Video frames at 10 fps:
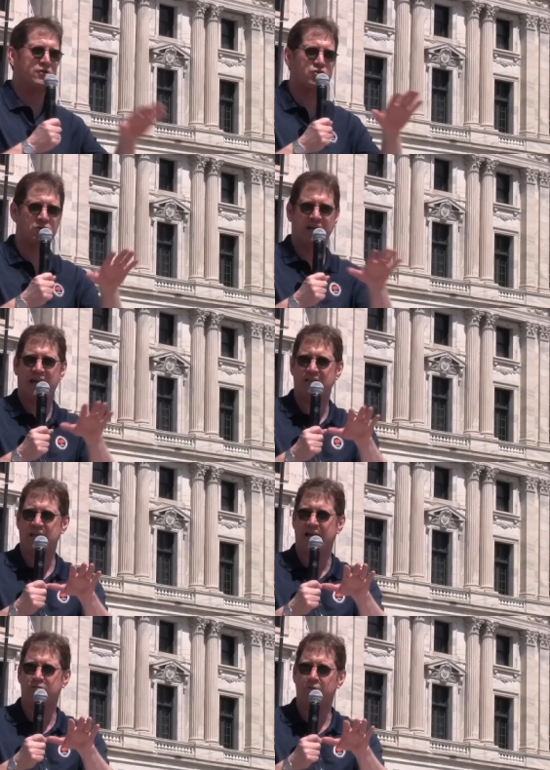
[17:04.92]
we truly had
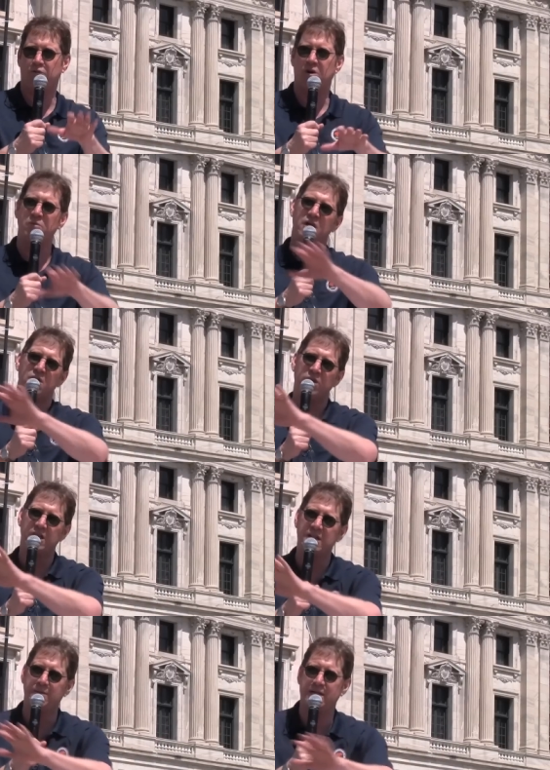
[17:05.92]
tax reform, we
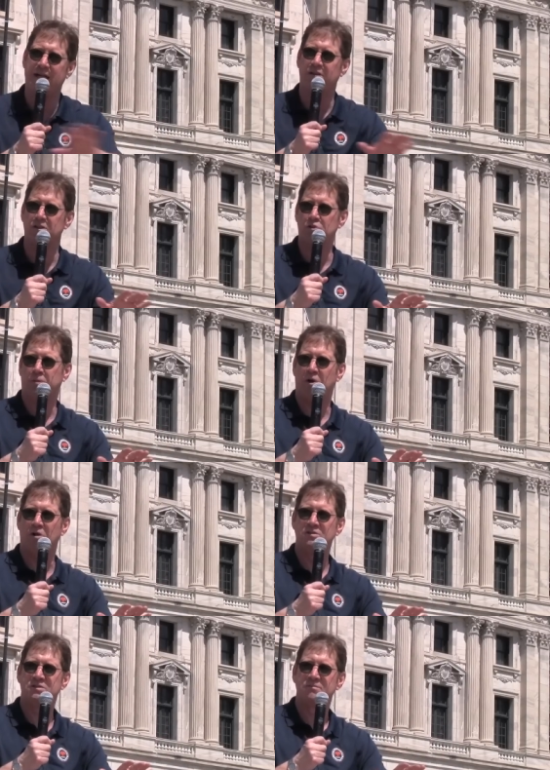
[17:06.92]
eliminated the
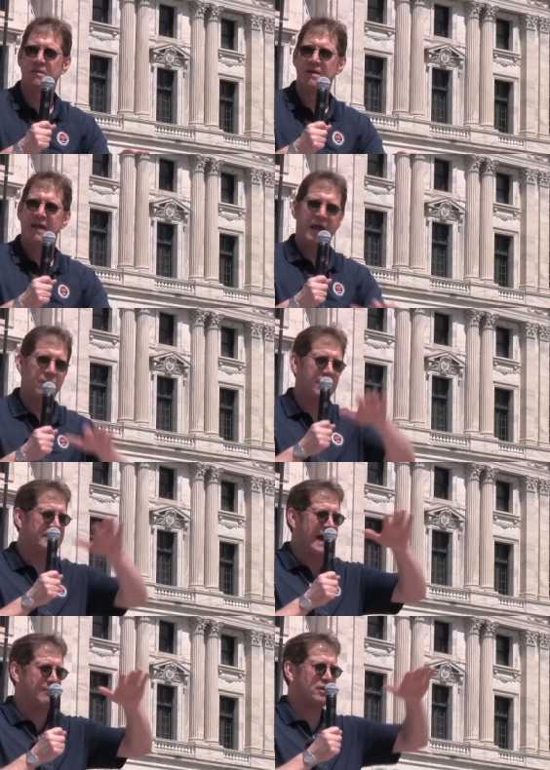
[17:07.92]
loopholes and we
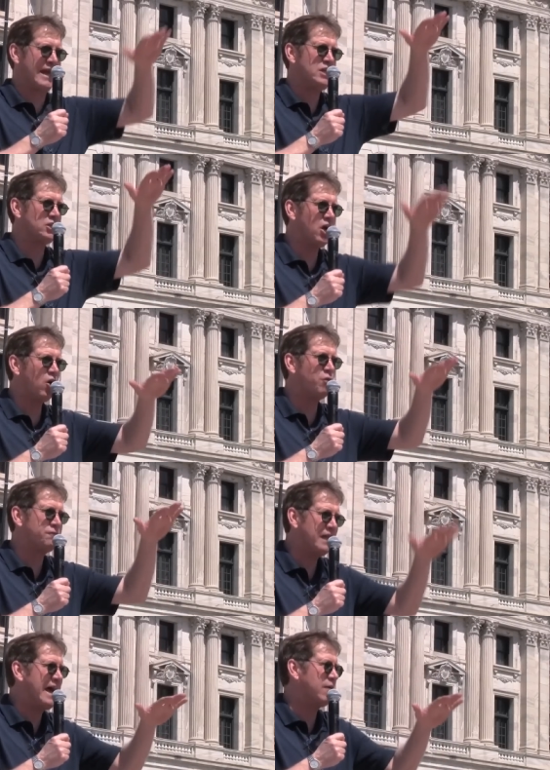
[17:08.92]
adopted a
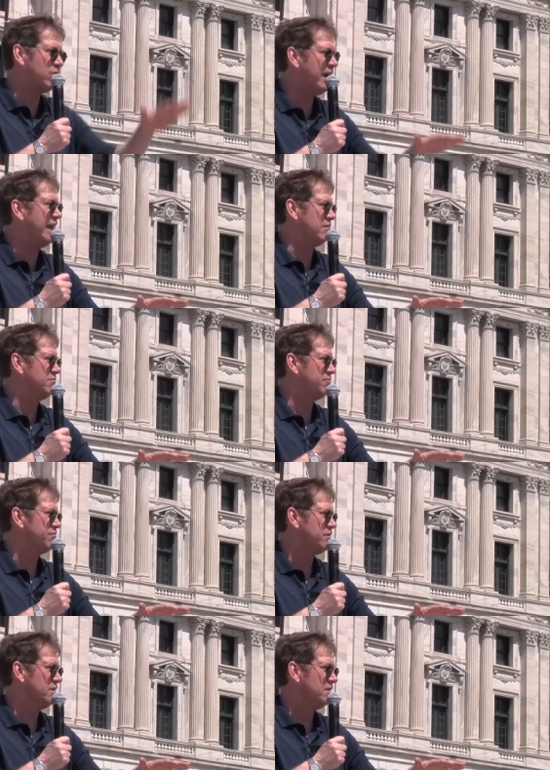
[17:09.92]
low flat rate
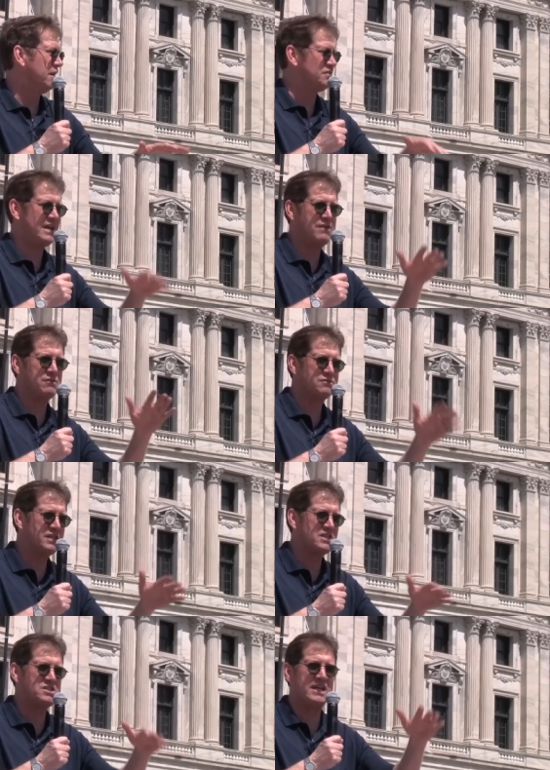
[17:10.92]
let's say
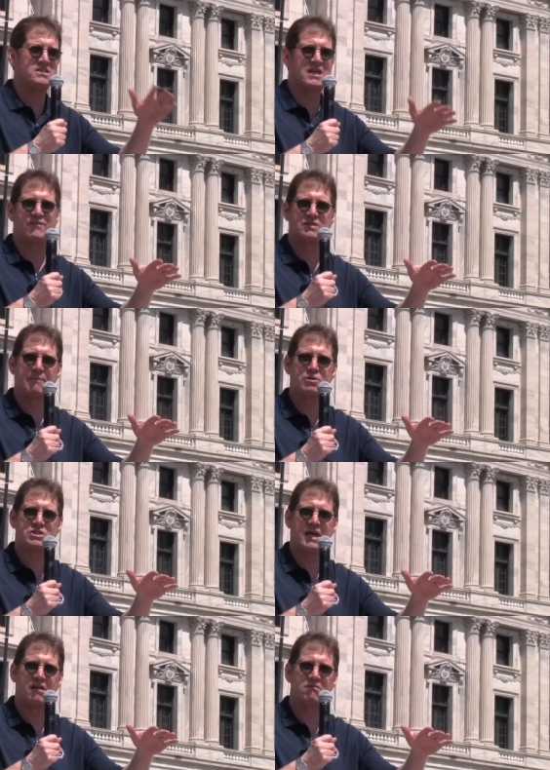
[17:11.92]
16,
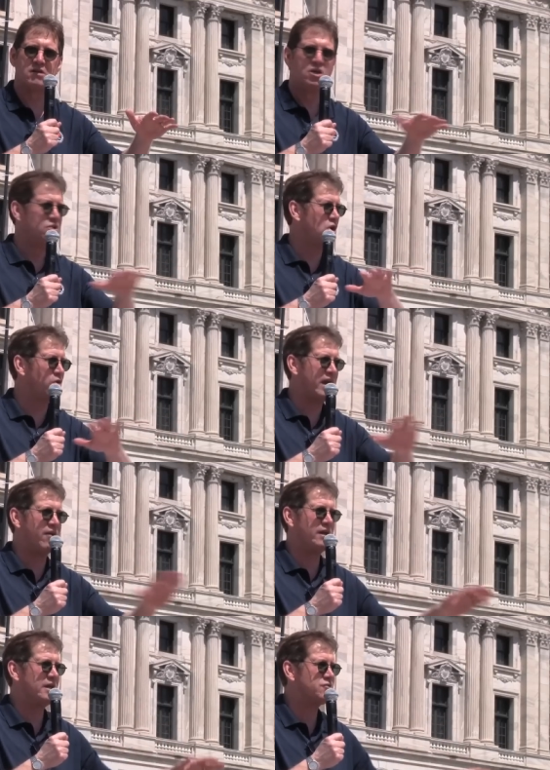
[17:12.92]
17%, no
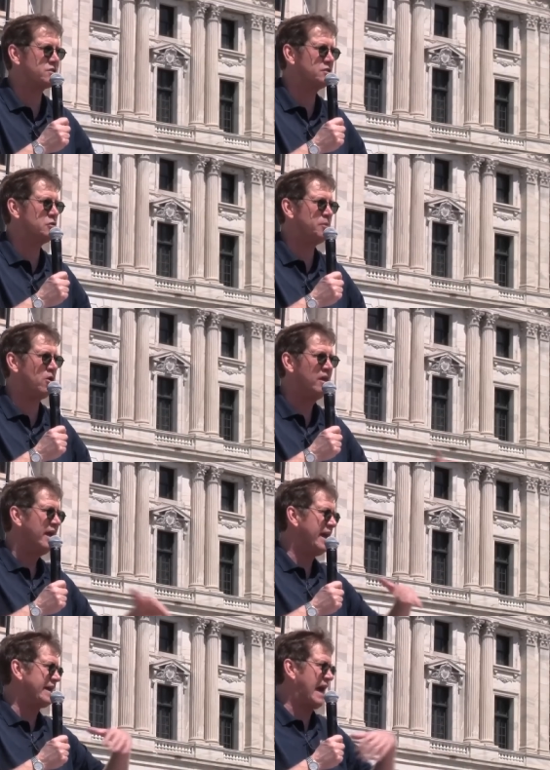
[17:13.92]
carried interest loophole.
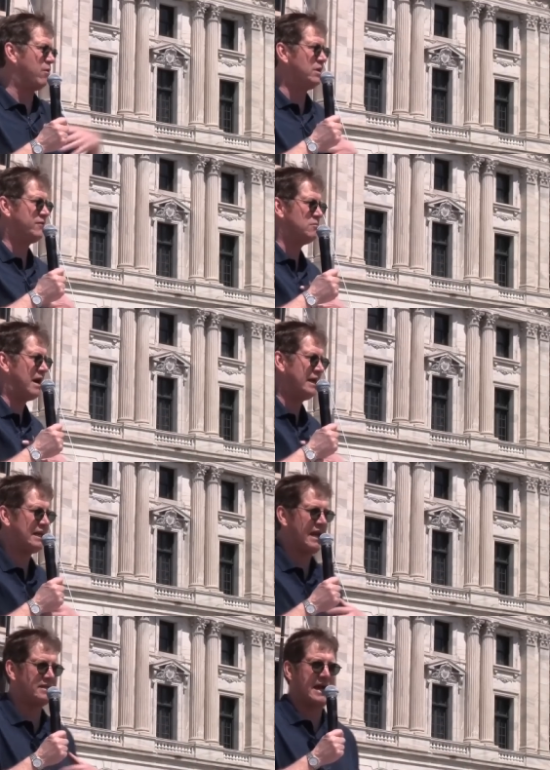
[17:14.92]
Heck, I wouldn't even
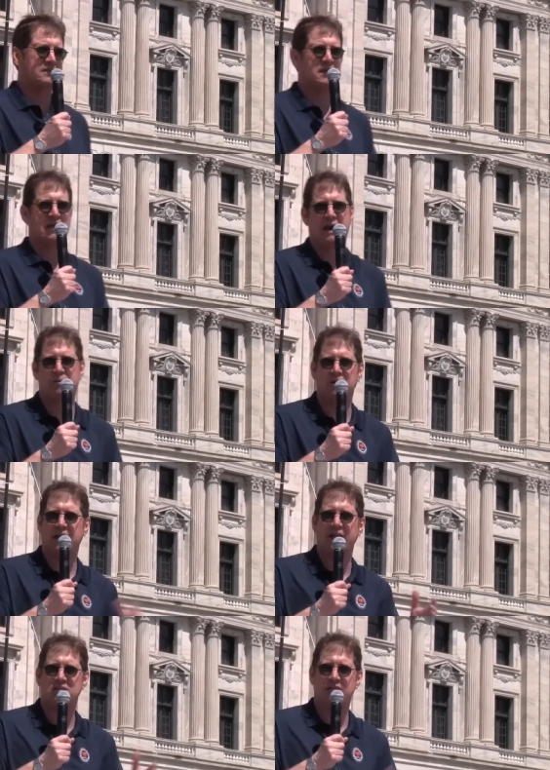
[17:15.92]
mind taxing capital
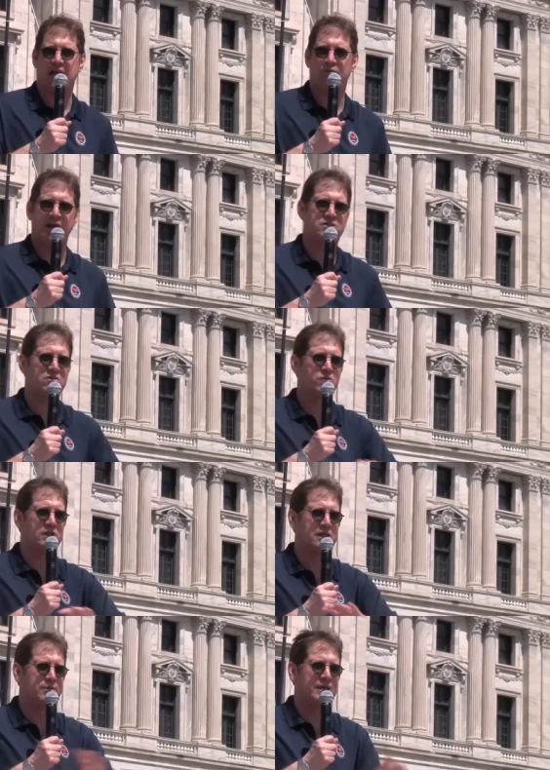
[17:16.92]
gains at that rate. So you
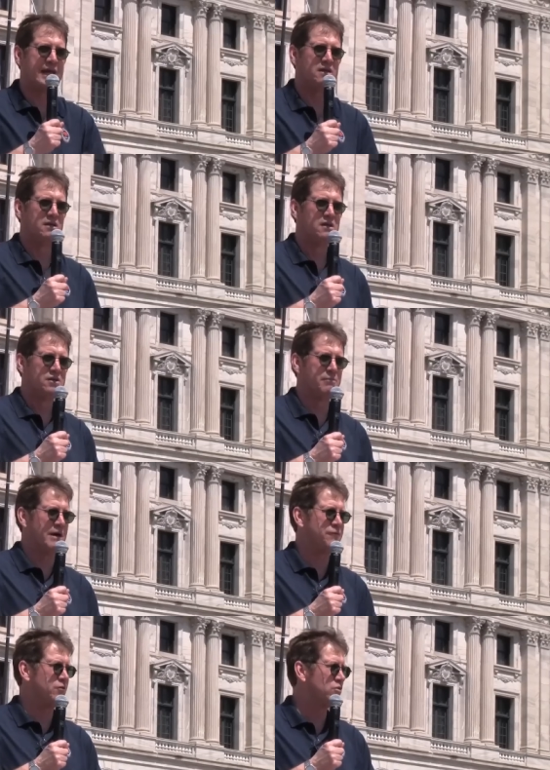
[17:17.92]
would eliminate the
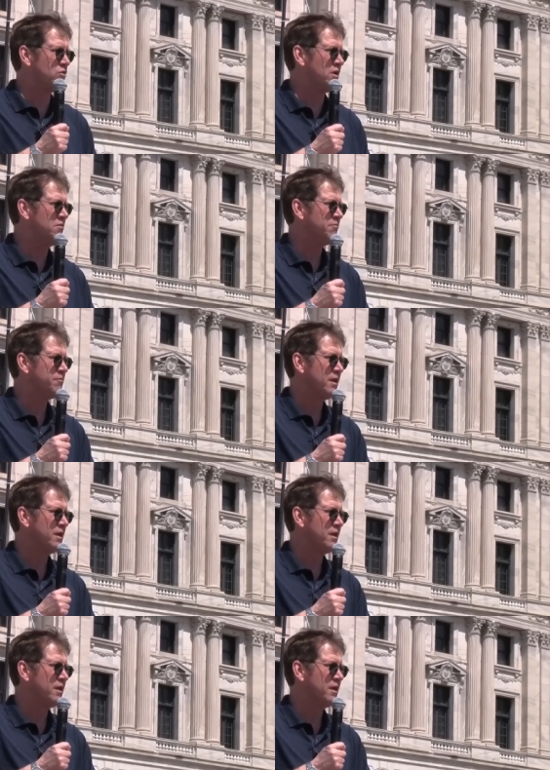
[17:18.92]
Buffett rule.